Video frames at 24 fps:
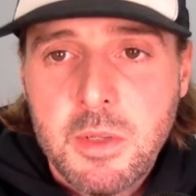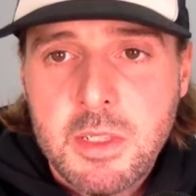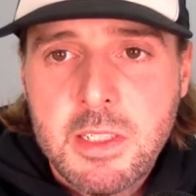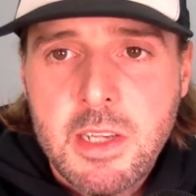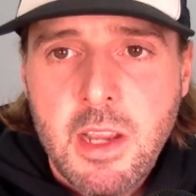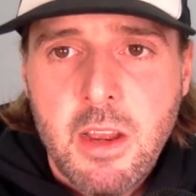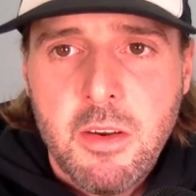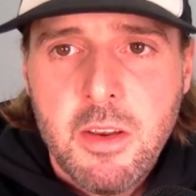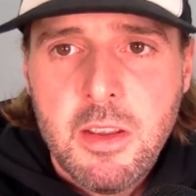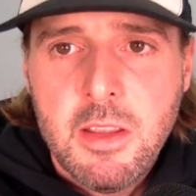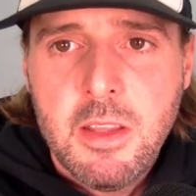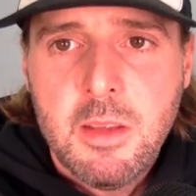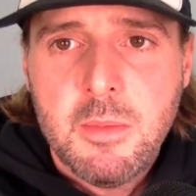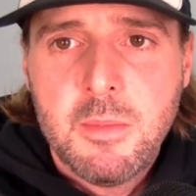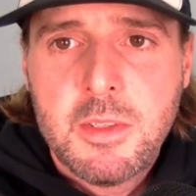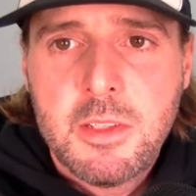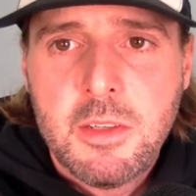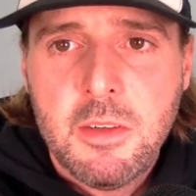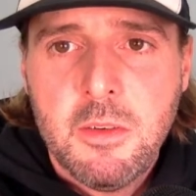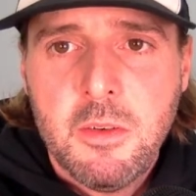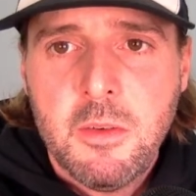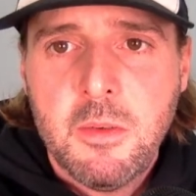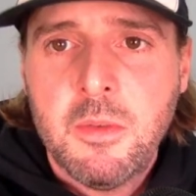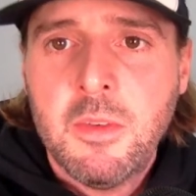telling them
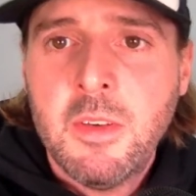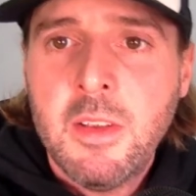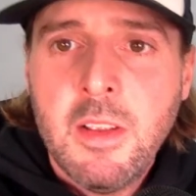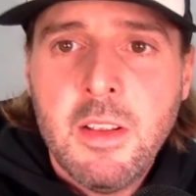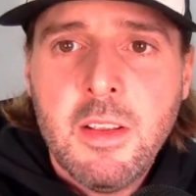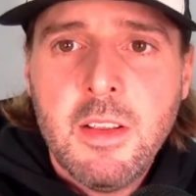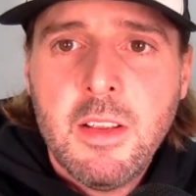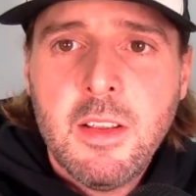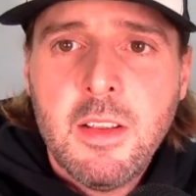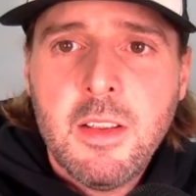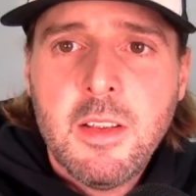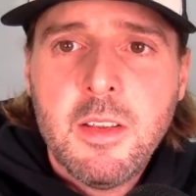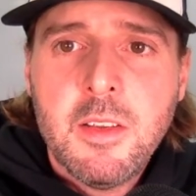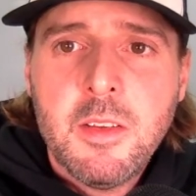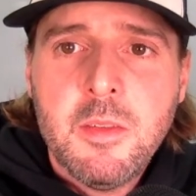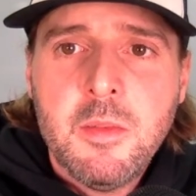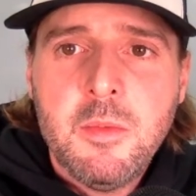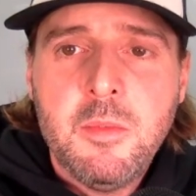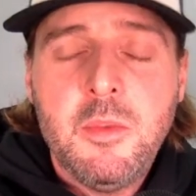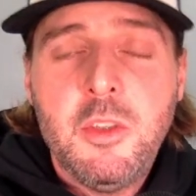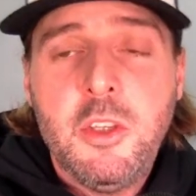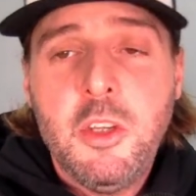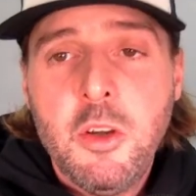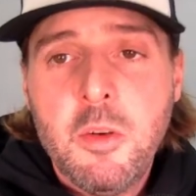to
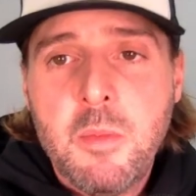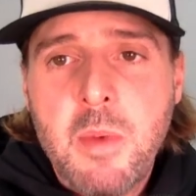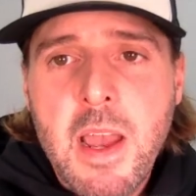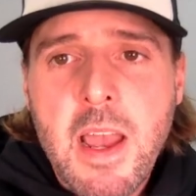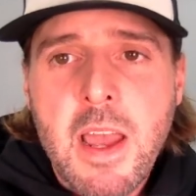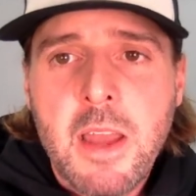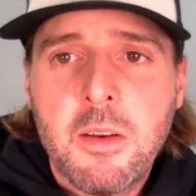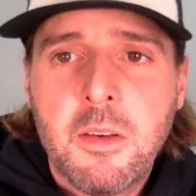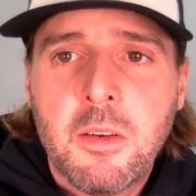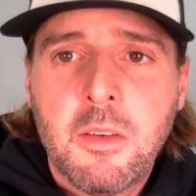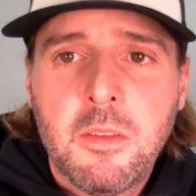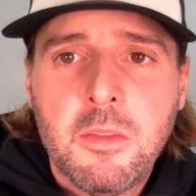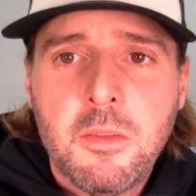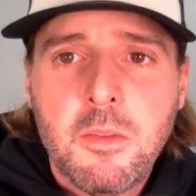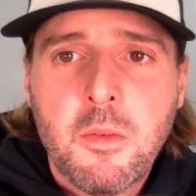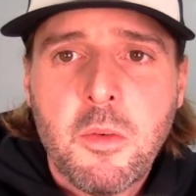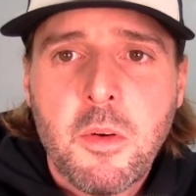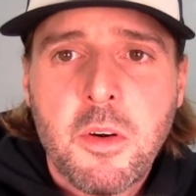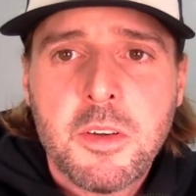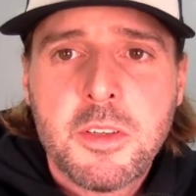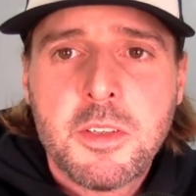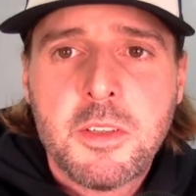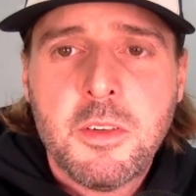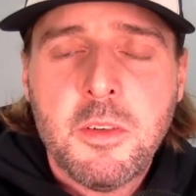do battle
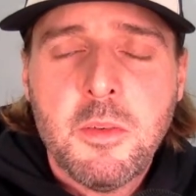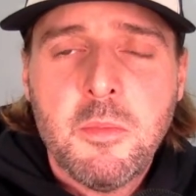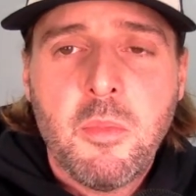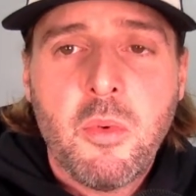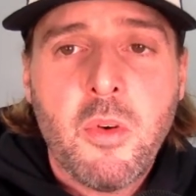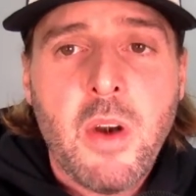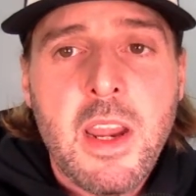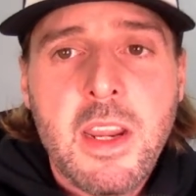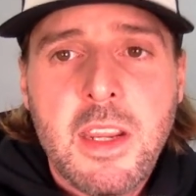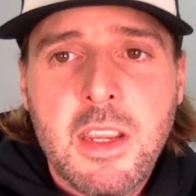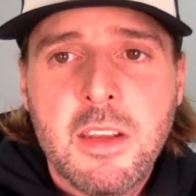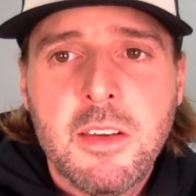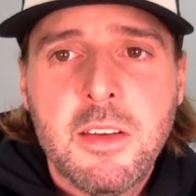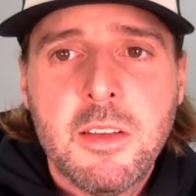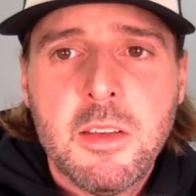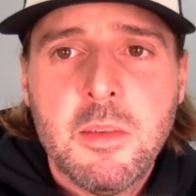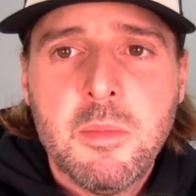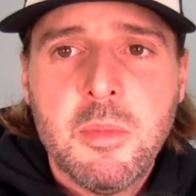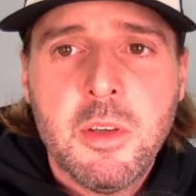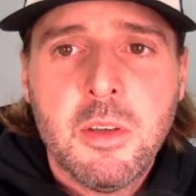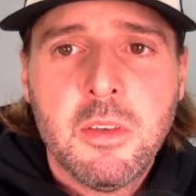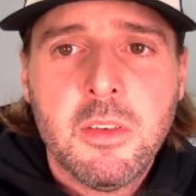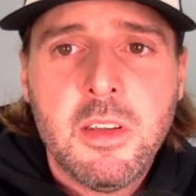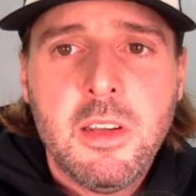or to break into the
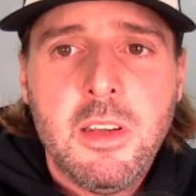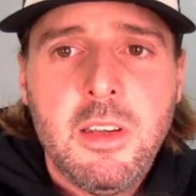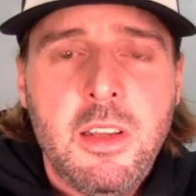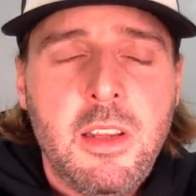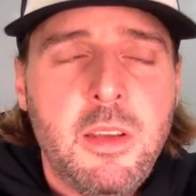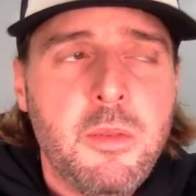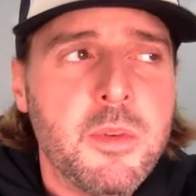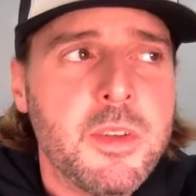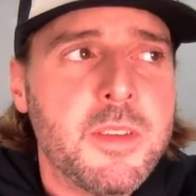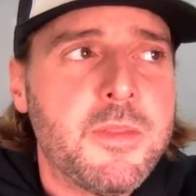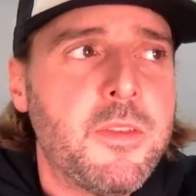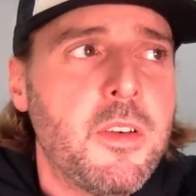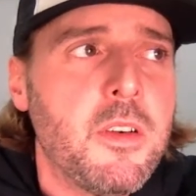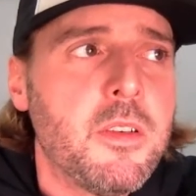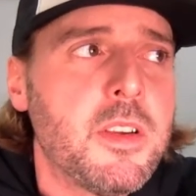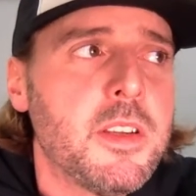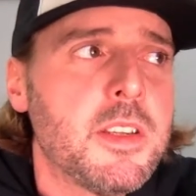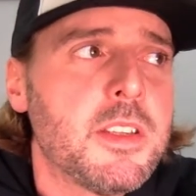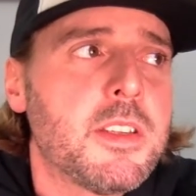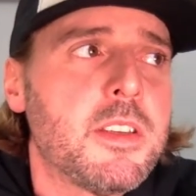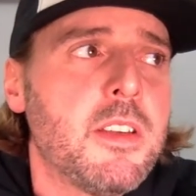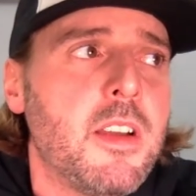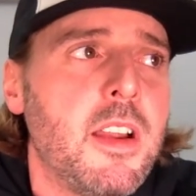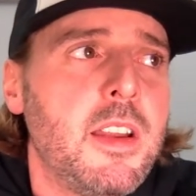building. He was
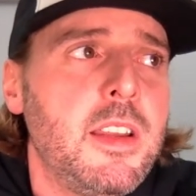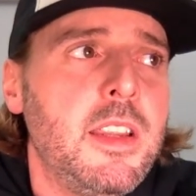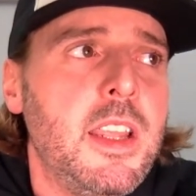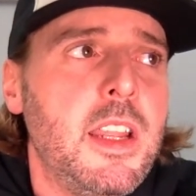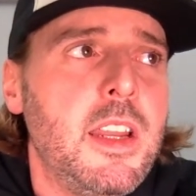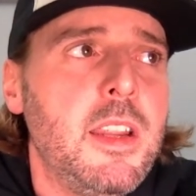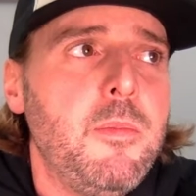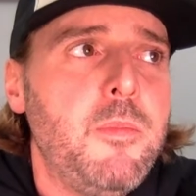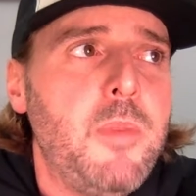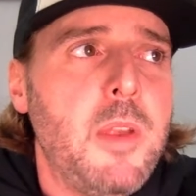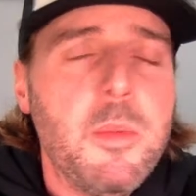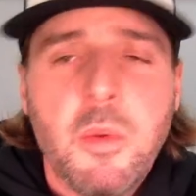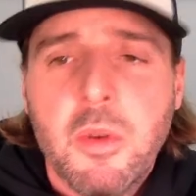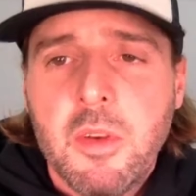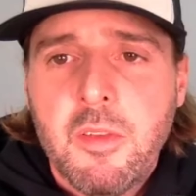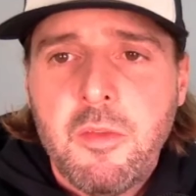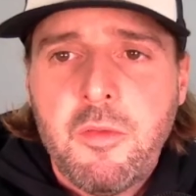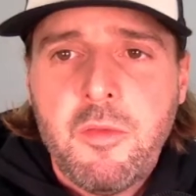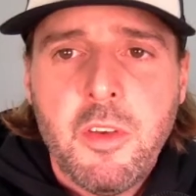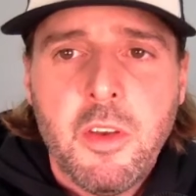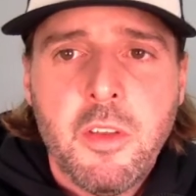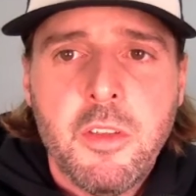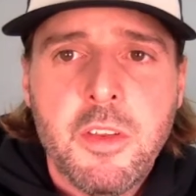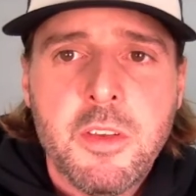focused on getting people to
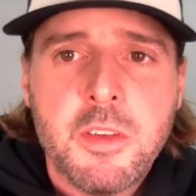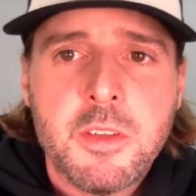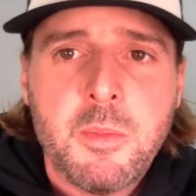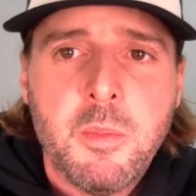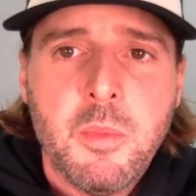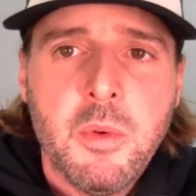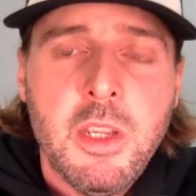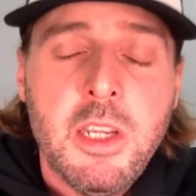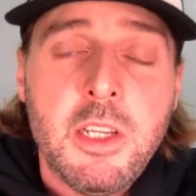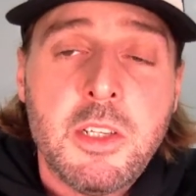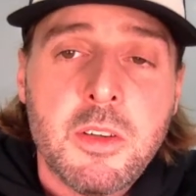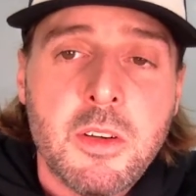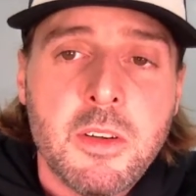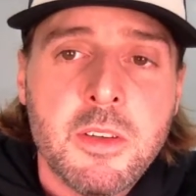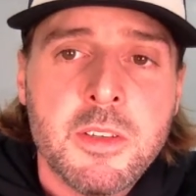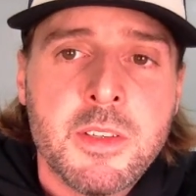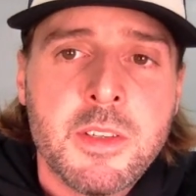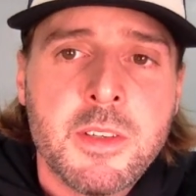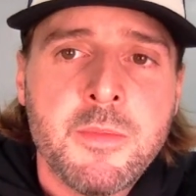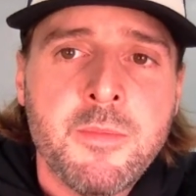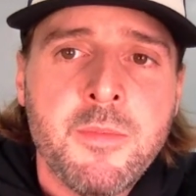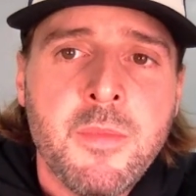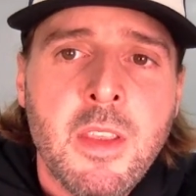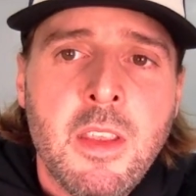fill those
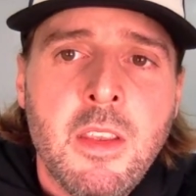bleachers.